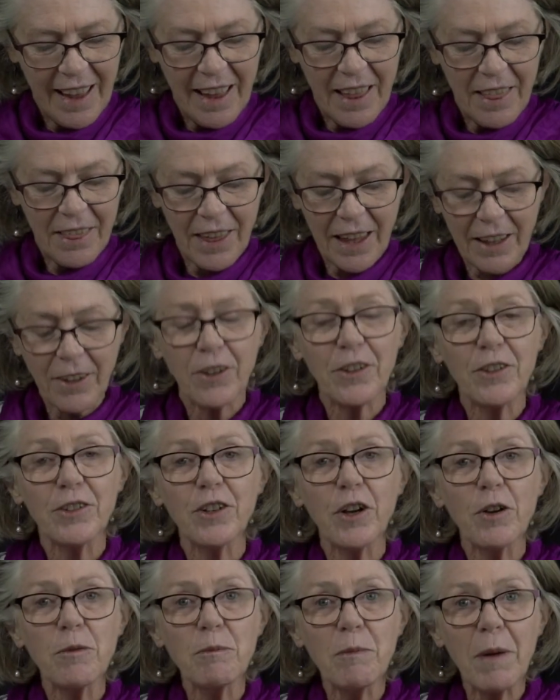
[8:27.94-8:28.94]
"Thank you
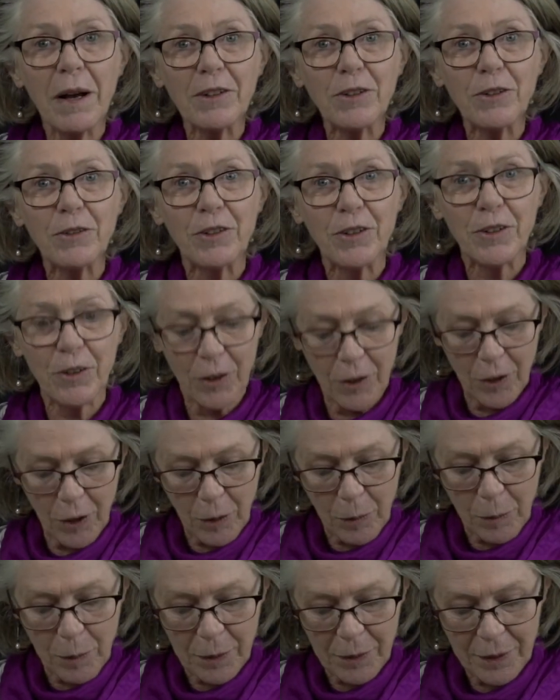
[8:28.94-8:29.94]
so much for your
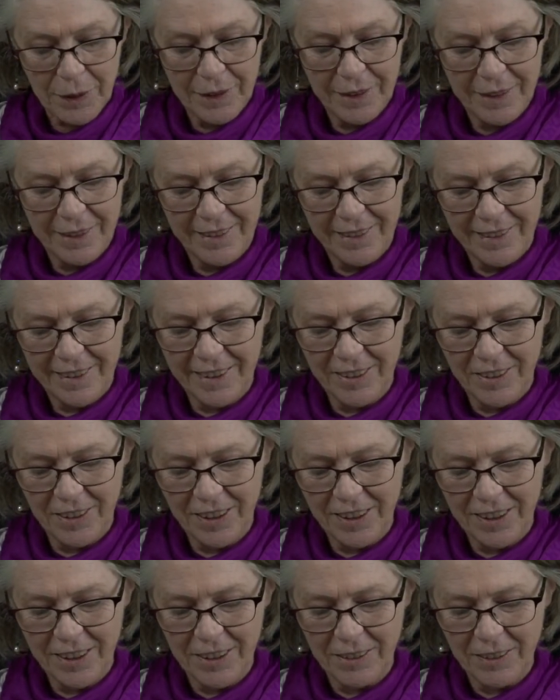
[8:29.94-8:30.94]
help," said
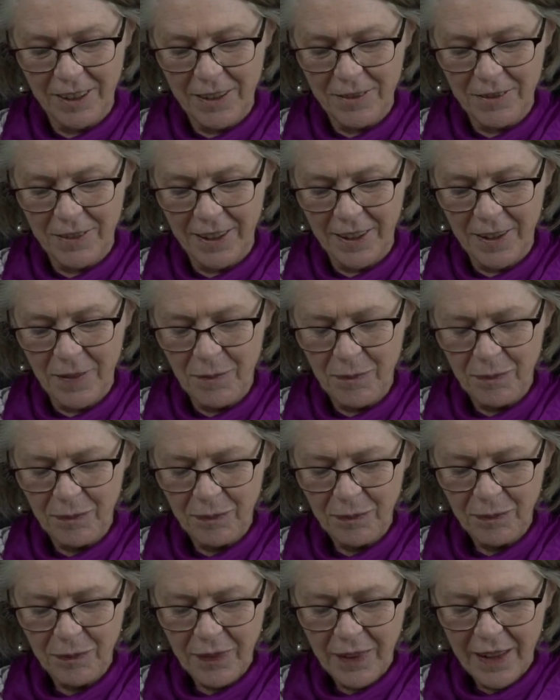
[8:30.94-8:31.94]
Chinky gratefully.
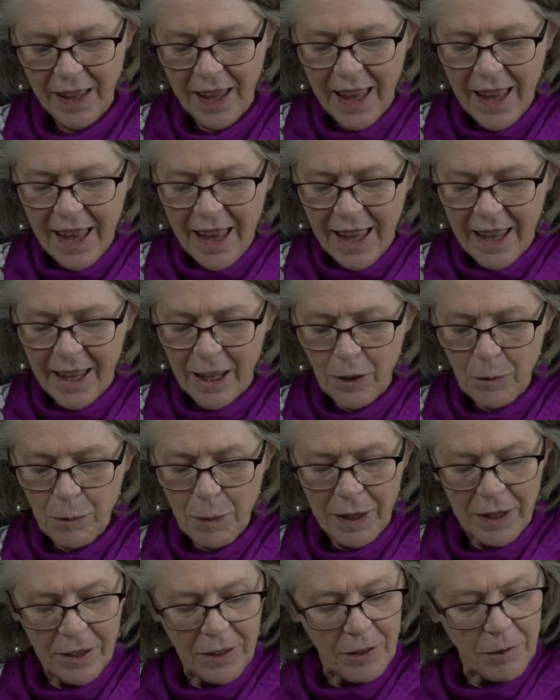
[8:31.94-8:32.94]
He and
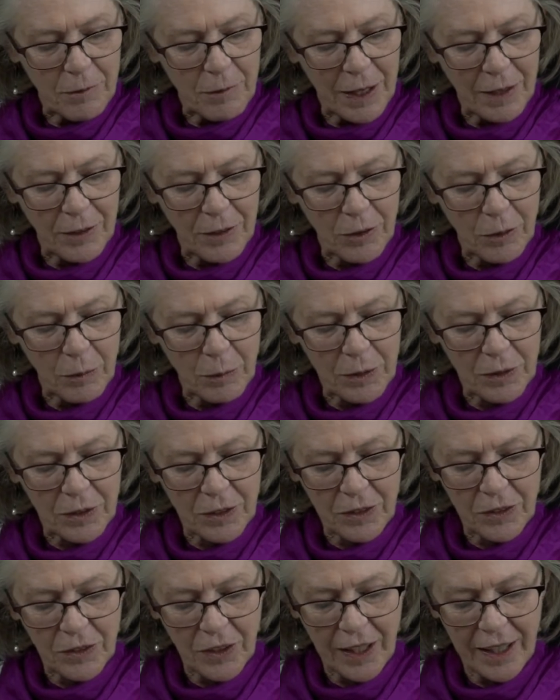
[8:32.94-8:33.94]
Peter ran to the wishing
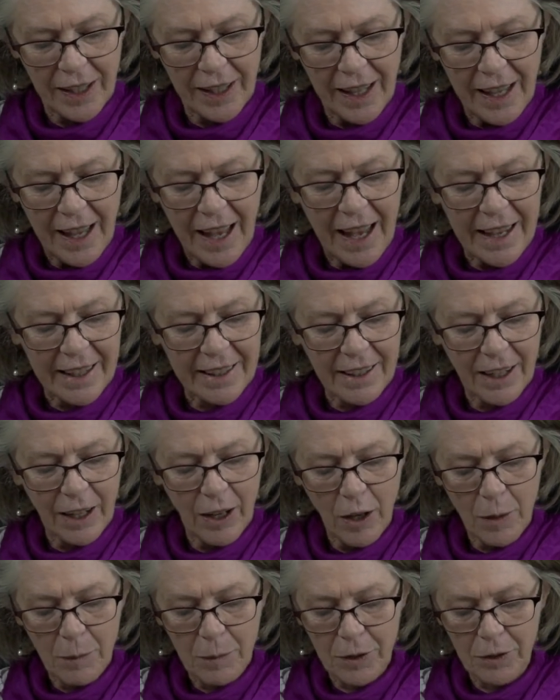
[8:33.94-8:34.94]
chair and
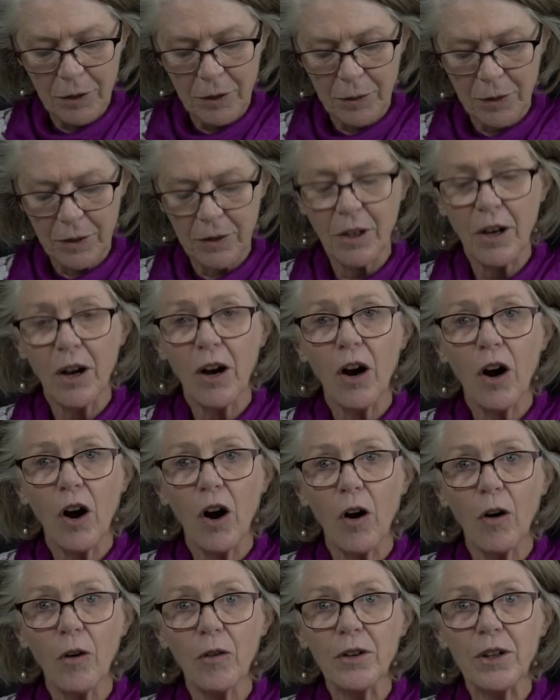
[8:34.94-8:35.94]
climbed into it,
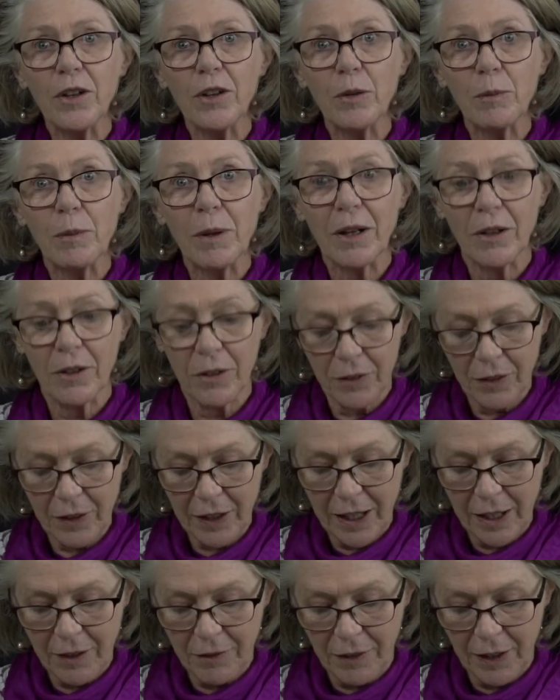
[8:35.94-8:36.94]
holding the bellows
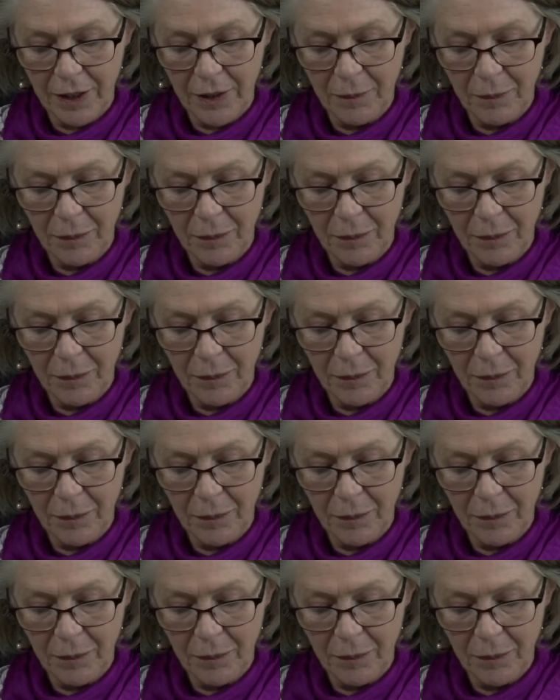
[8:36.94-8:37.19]
carefully.